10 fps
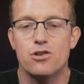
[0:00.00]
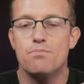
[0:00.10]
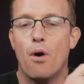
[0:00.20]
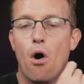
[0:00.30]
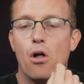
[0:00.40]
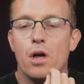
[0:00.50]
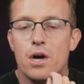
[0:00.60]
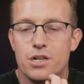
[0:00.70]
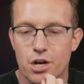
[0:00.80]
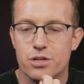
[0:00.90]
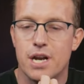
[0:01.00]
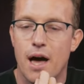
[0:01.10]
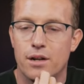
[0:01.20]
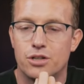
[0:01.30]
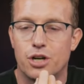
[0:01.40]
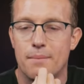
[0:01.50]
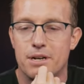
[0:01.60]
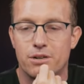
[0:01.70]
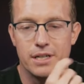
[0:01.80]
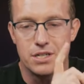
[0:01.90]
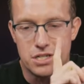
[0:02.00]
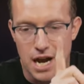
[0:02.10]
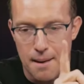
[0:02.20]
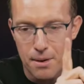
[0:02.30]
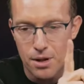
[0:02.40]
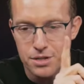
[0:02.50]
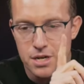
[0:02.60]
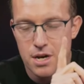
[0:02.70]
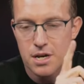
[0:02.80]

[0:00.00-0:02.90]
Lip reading: New poll shows Donald Trump nearly doubles